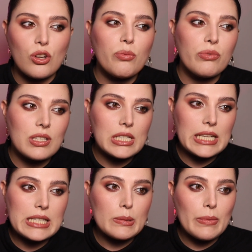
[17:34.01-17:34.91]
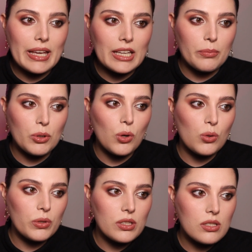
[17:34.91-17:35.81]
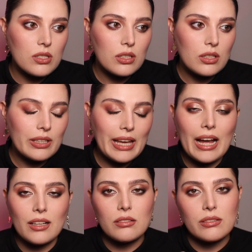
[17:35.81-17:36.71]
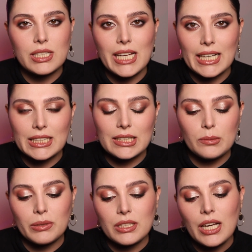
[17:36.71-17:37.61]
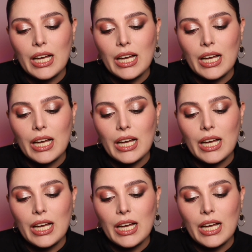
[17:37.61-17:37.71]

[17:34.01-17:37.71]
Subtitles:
Obviously, it's makeup, you always can detect it, but